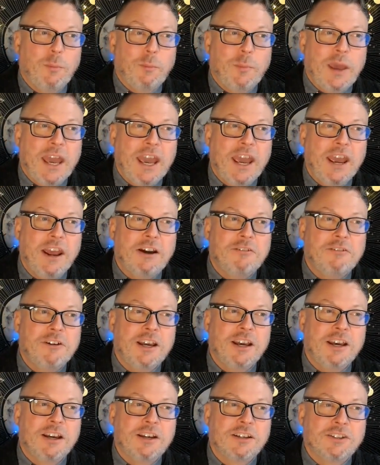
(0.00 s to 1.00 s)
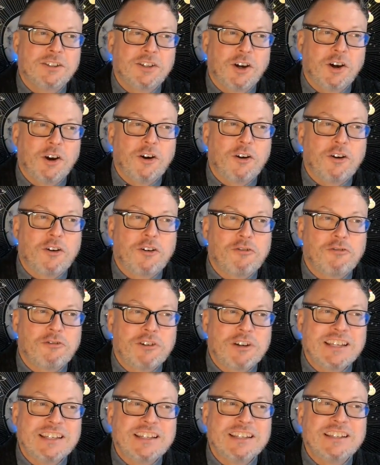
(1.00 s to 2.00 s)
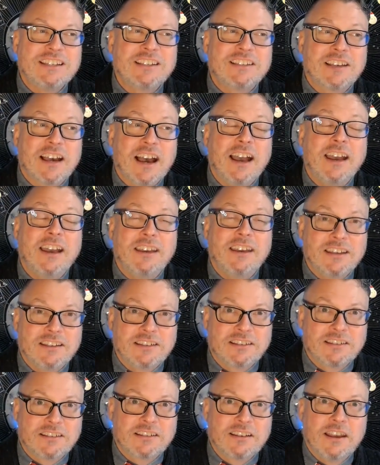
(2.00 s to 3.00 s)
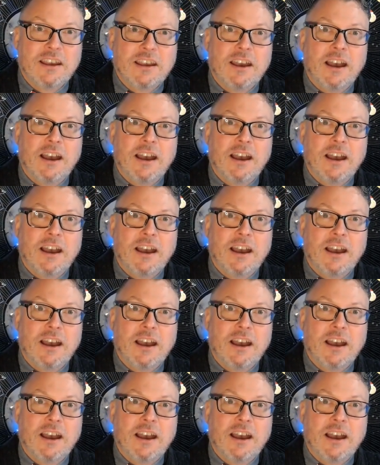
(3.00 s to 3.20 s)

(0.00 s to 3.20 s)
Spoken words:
pericoresis